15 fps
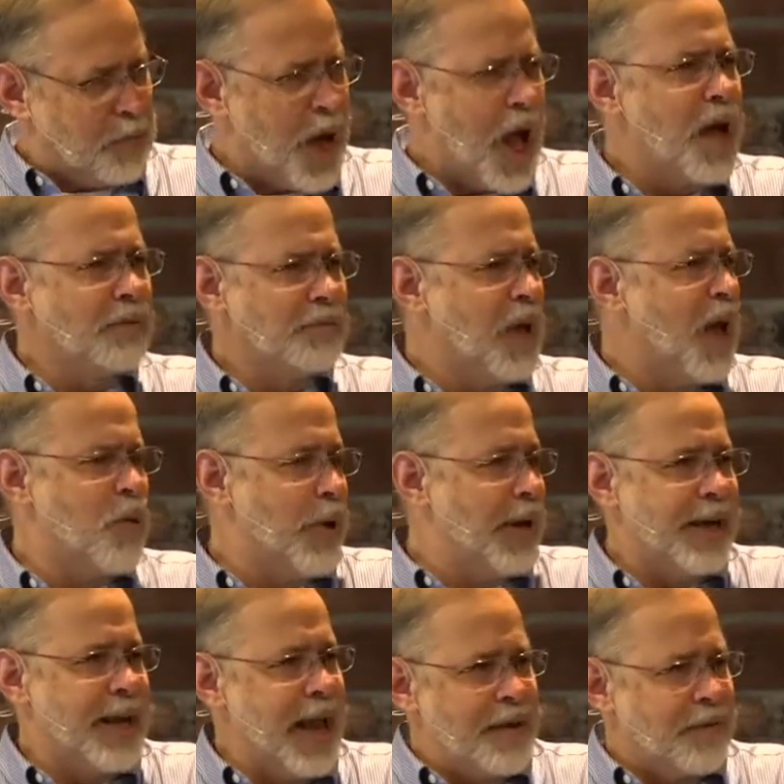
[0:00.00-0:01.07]
Well, no, we
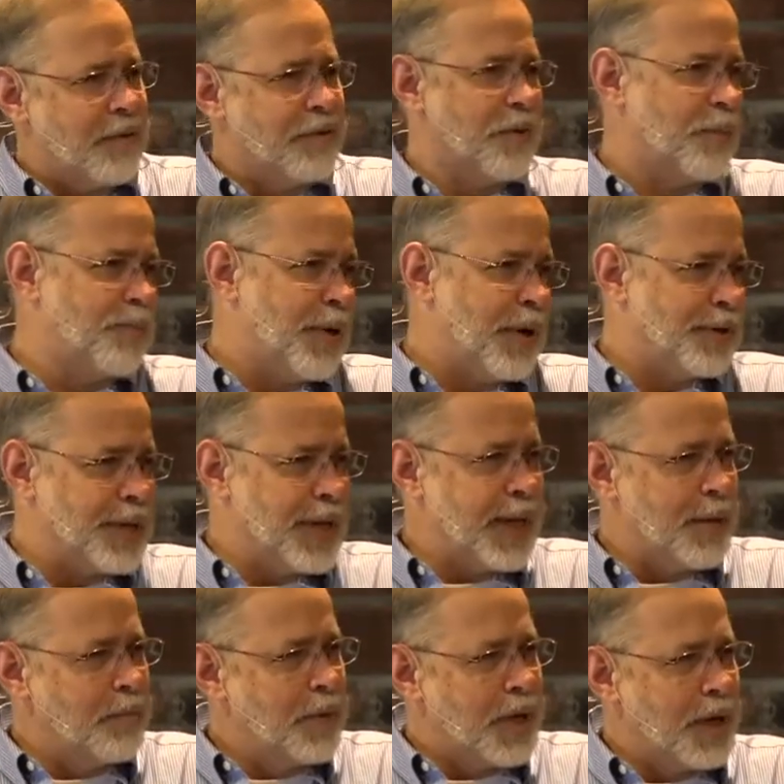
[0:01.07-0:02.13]
didn't have a football
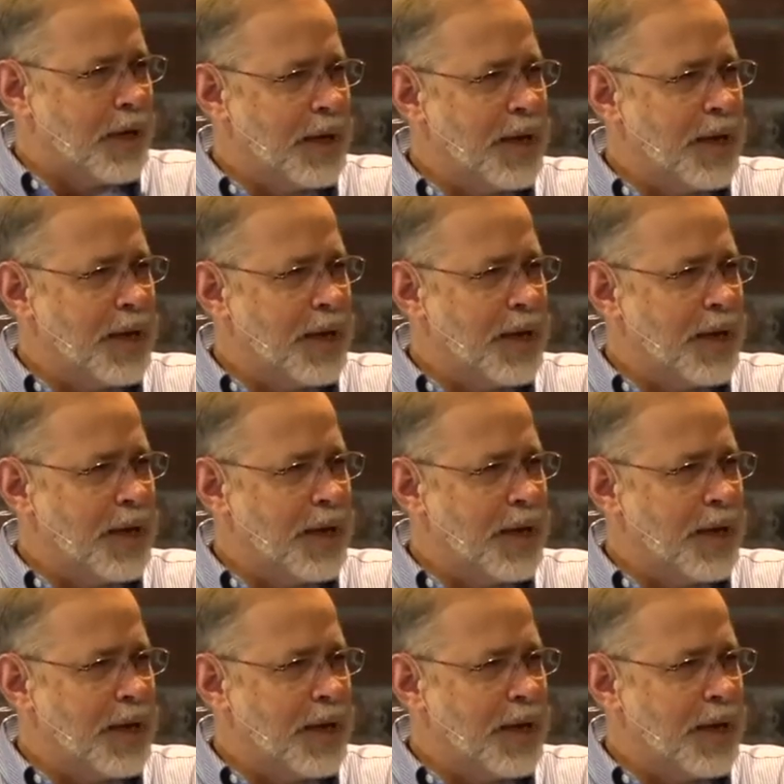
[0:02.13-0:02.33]
team, you know,